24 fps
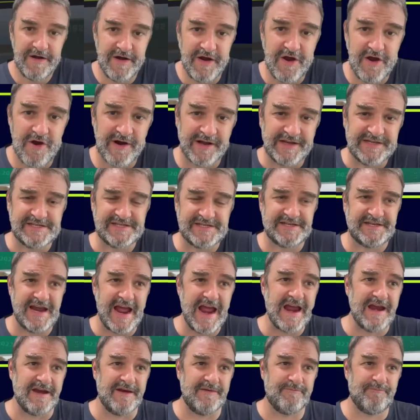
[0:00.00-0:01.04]
York
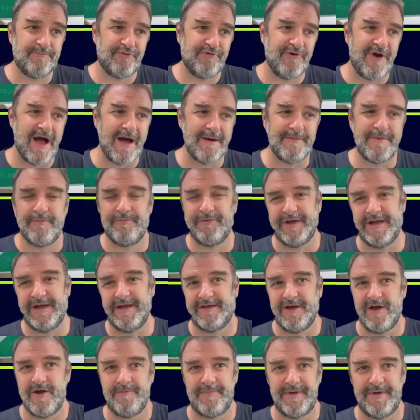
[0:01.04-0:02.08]
State, probably
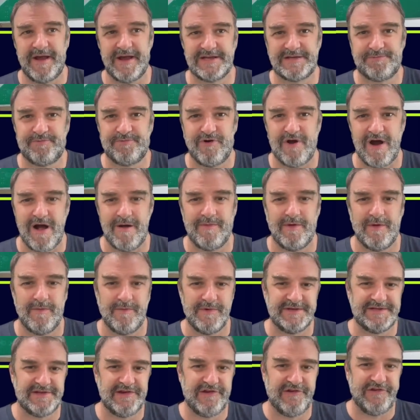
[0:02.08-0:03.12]
their biggest problem
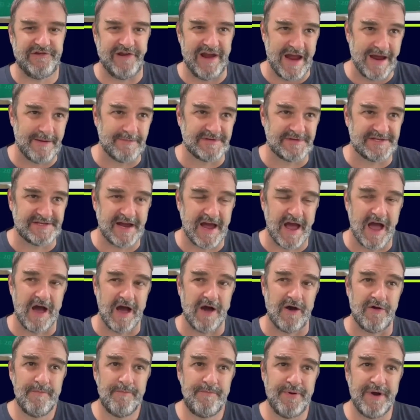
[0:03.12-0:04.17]
is
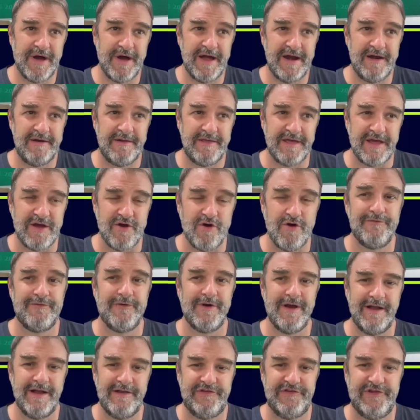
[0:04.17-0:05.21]
Jamestown, but the
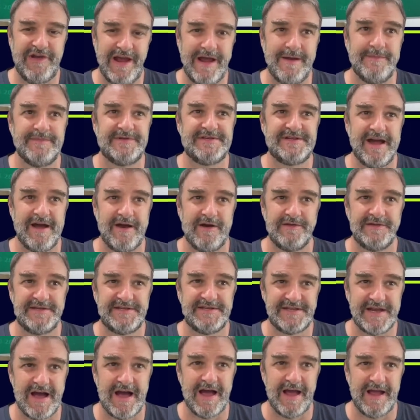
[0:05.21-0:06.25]
overhead Jamestown
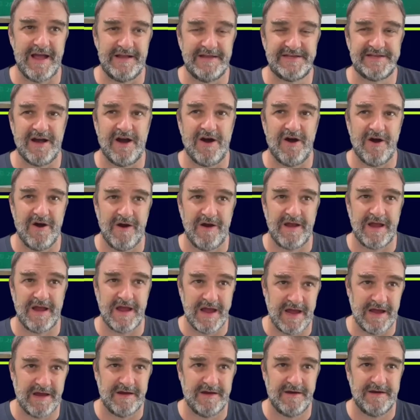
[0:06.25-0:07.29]
signs are
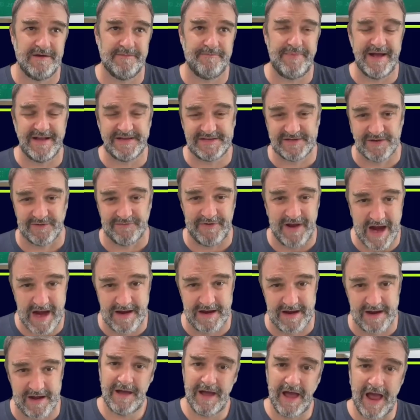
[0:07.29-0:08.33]
in
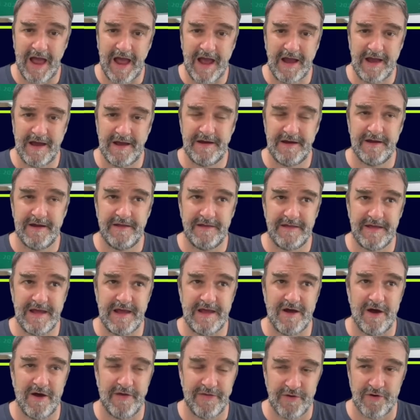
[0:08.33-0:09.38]
Pennsylvania, and
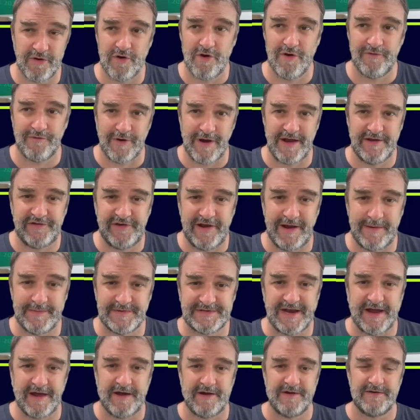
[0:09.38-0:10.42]
the other overhead
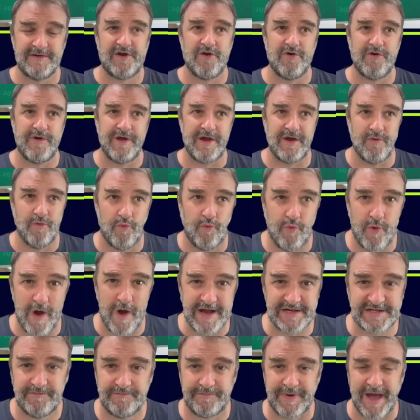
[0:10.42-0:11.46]
Jamestown going
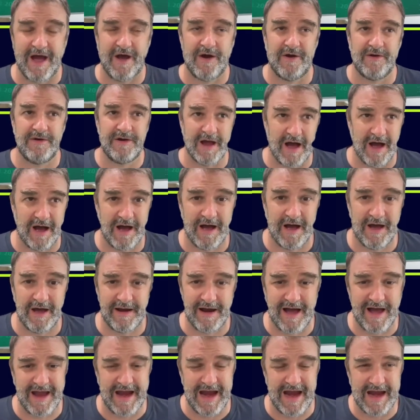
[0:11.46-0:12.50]
westbound on
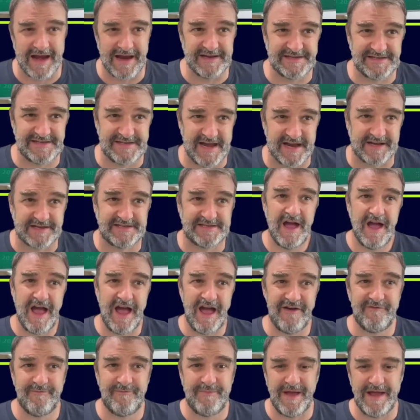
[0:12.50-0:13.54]
I-86
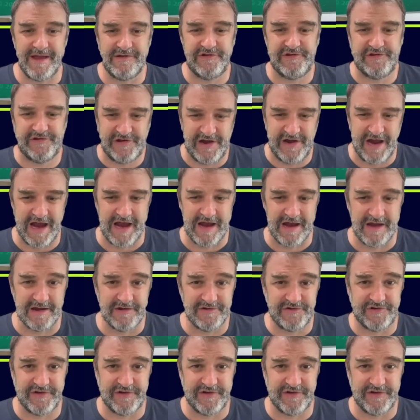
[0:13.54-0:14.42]
have been changed,